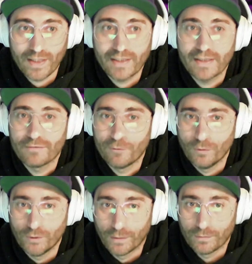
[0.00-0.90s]
need a
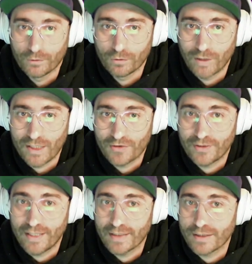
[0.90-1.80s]
folder. So let's
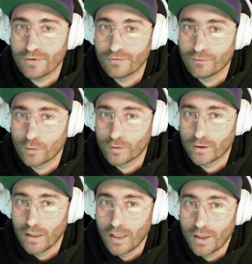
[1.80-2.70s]
create a new
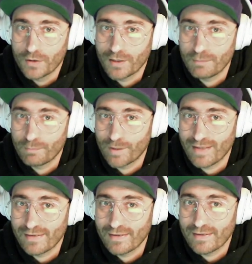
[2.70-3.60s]
folder. You can
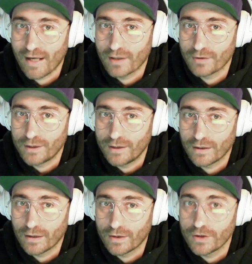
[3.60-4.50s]
press this icon
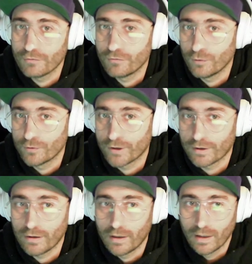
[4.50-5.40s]
here, new folder,
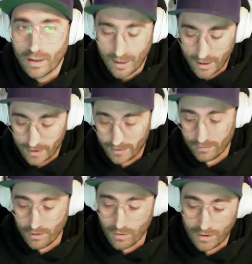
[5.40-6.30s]

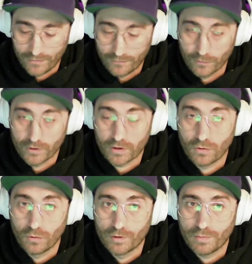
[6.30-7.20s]
and you have the folder
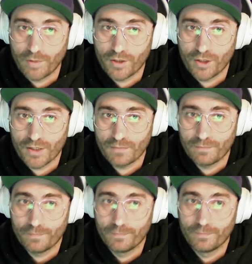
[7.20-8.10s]
called images.
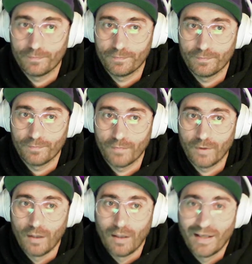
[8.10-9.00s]

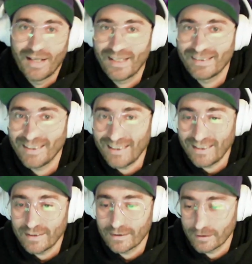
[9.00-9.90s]
And in
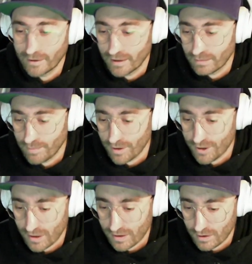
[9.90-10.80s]
here, let me
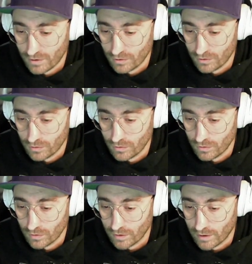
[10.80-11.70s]
just go
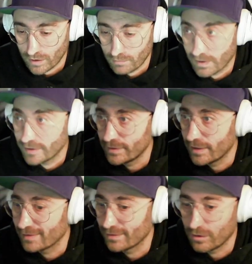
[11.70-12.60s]
in my
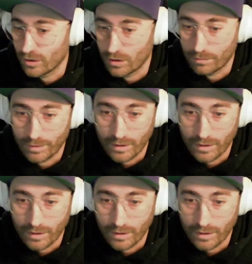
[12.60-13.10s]
desktop